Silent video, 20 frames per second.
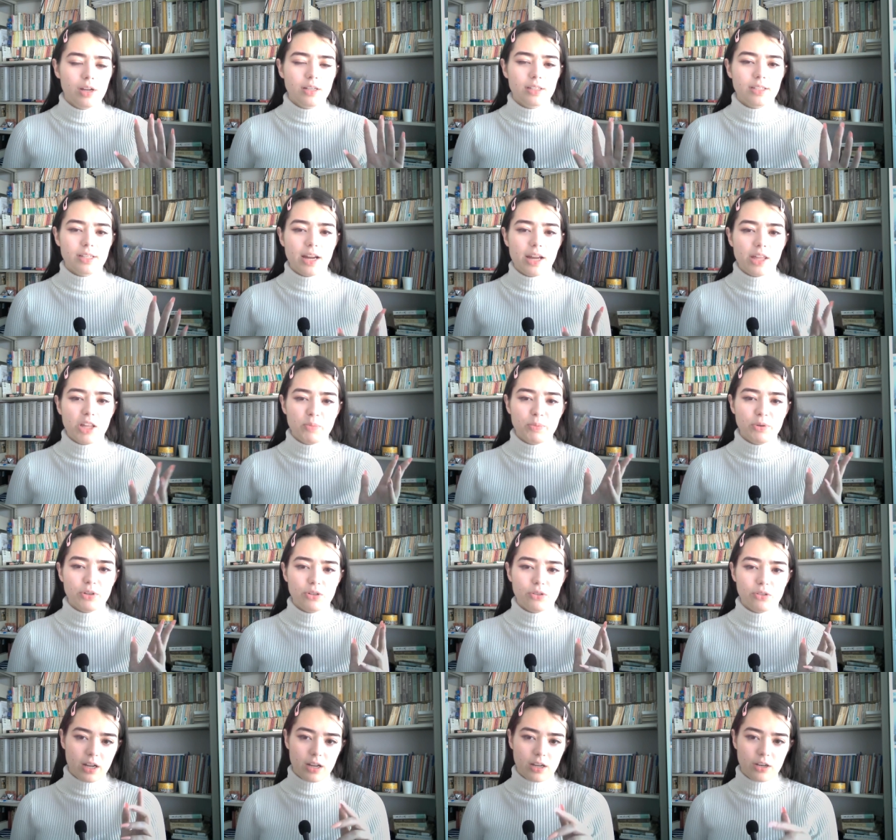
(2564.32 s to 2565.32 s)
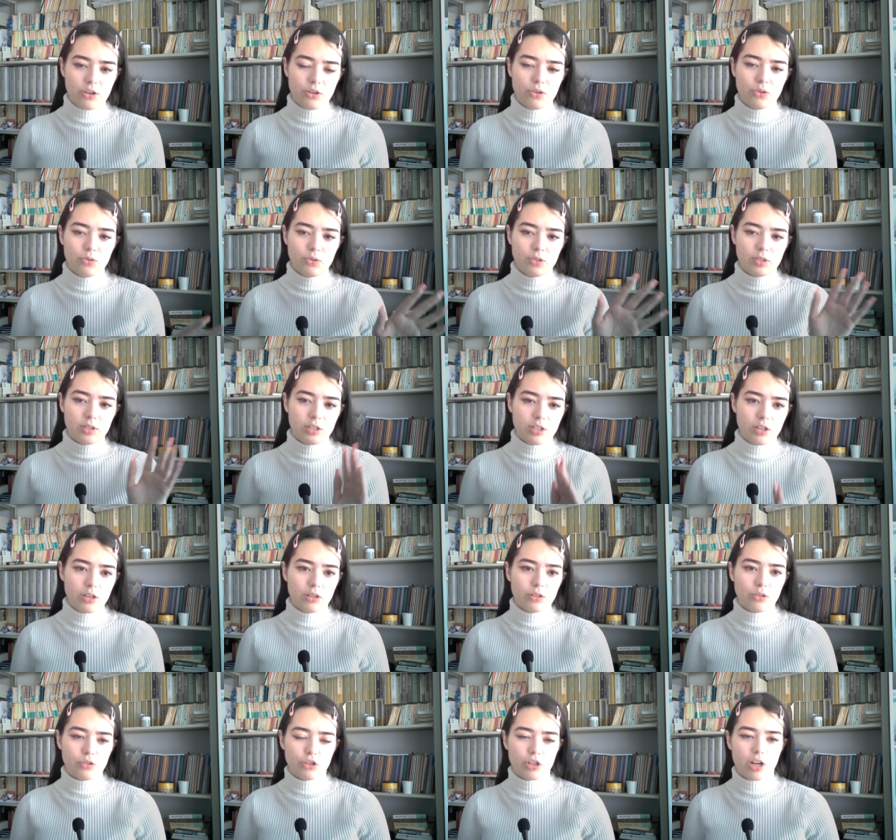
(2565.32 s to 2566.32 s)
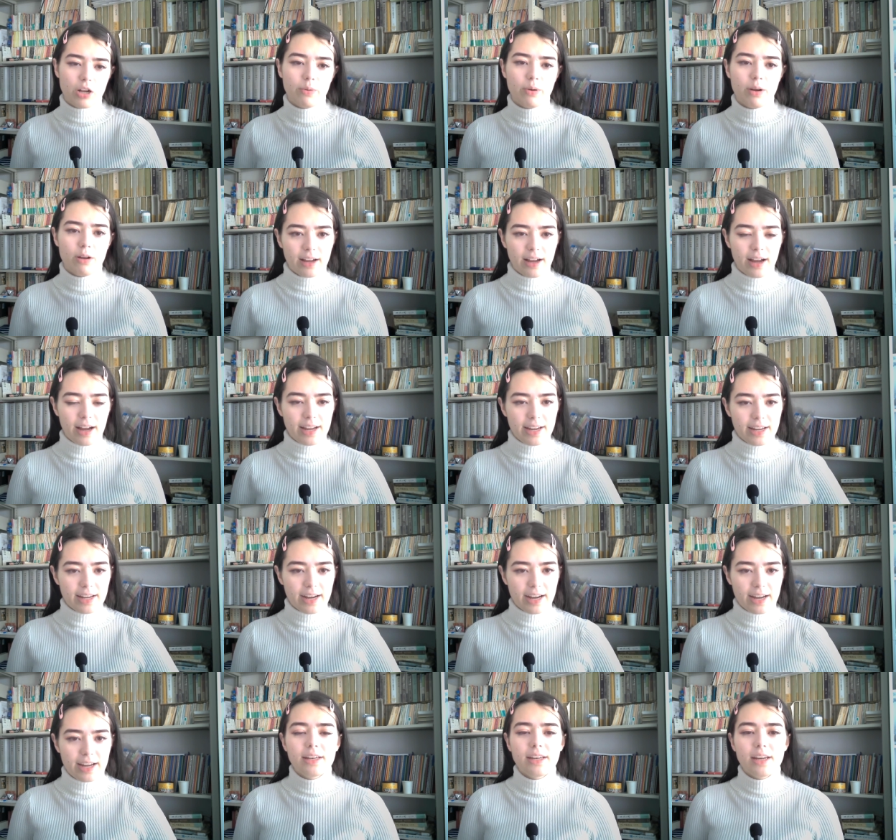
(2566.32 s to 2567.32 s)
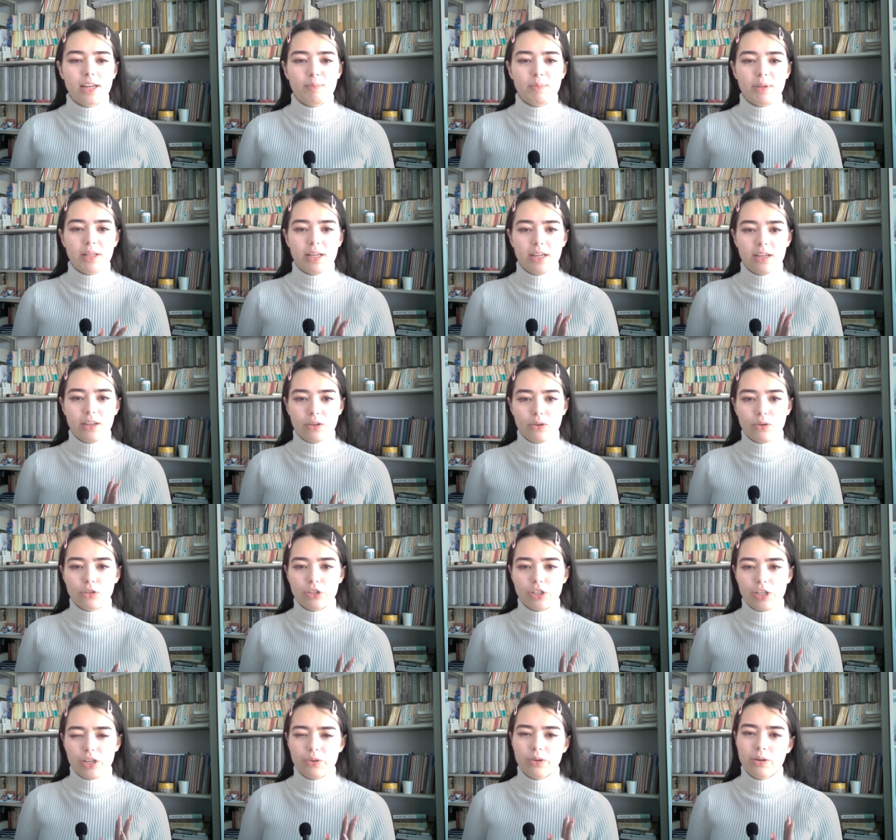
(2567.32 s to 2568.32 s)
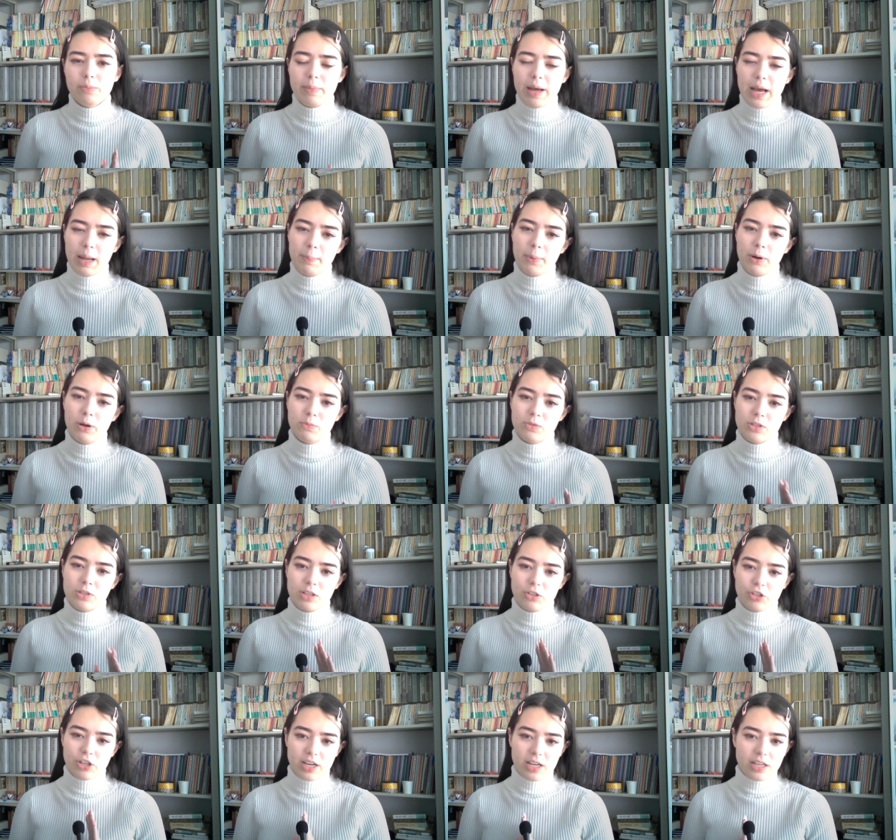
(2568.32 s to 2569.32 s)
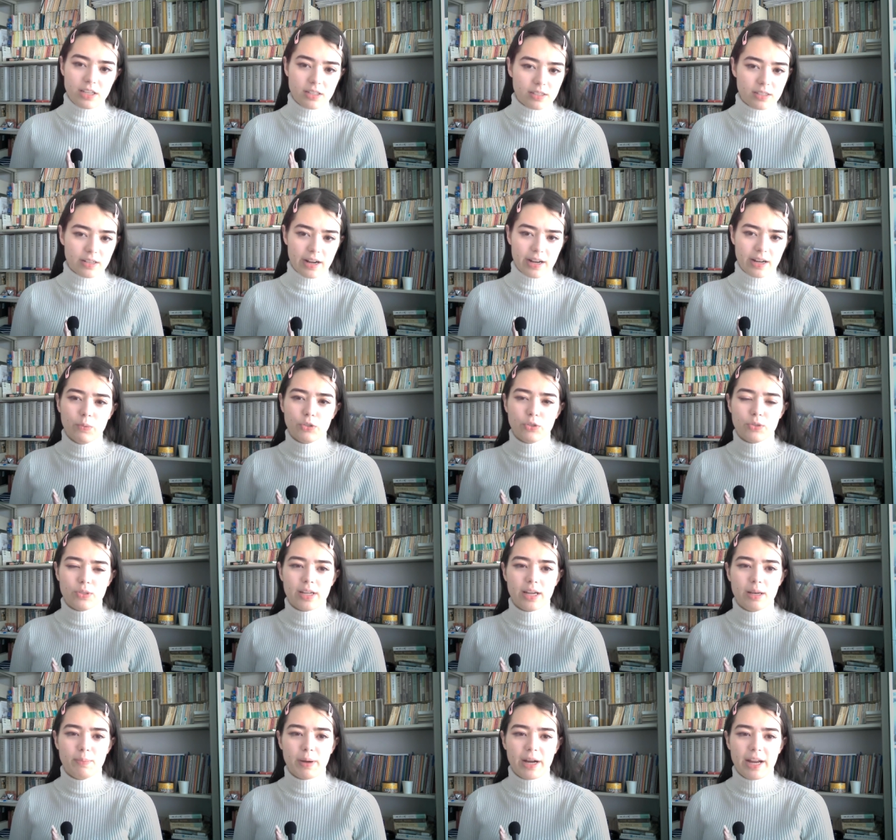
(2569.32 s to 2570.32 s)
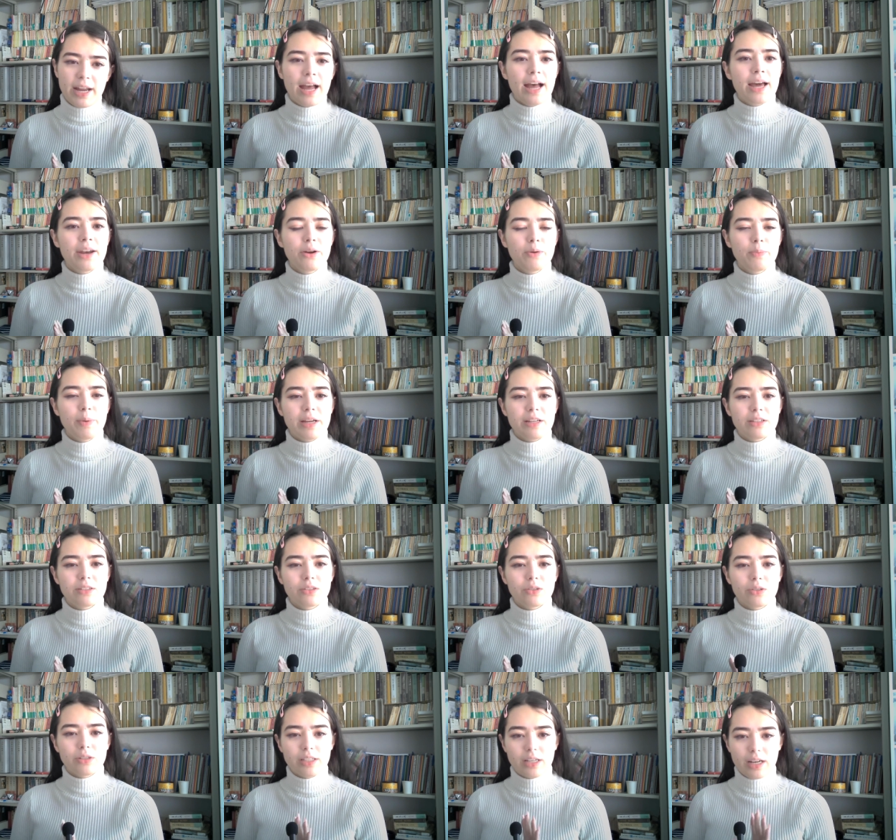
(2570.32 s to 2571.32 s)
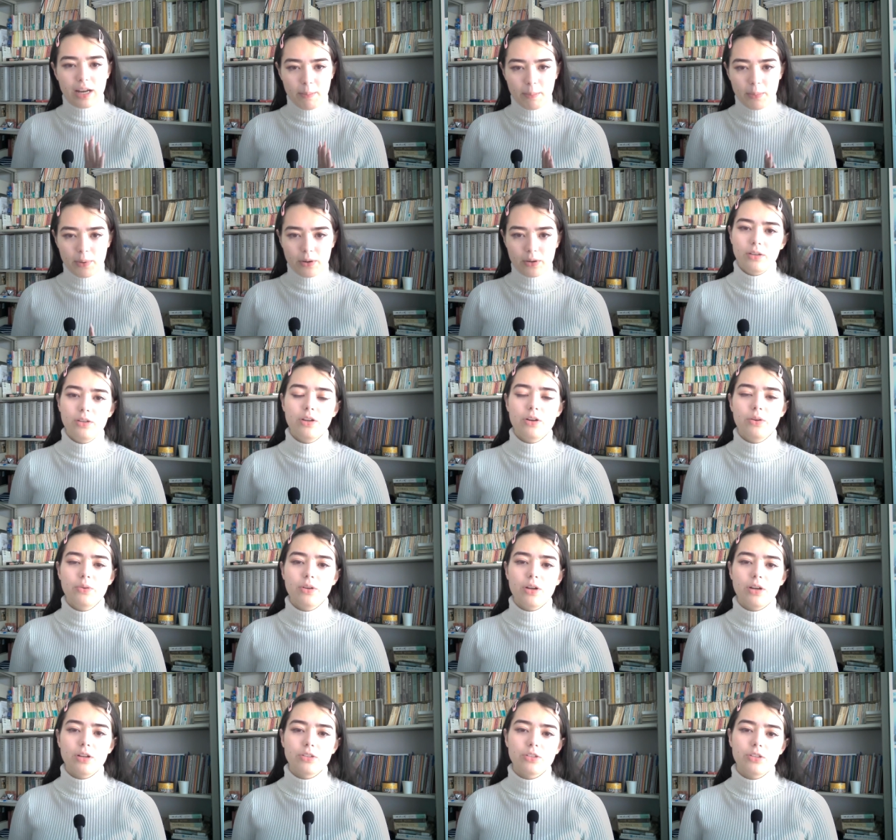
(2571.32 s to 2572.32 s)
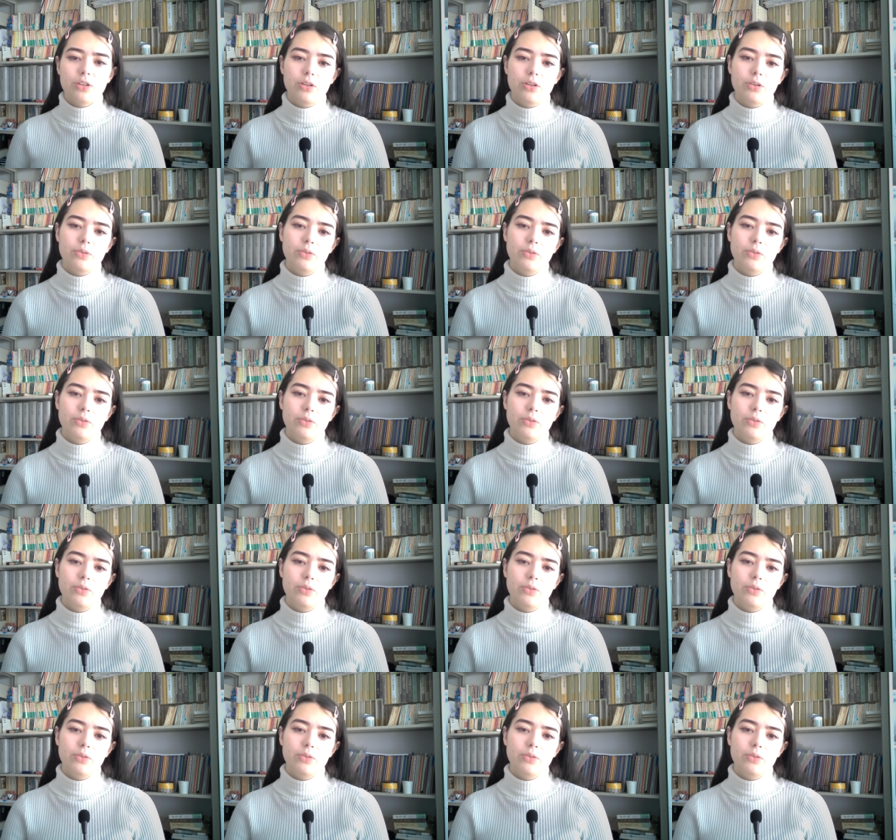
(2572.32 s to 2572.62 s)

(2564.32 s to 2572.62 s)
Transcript: together produced a new satirical genre of haikai, namely kyoshi, or mad poems in the Chinese style, which was led by Edo-based Ota Nampo, known also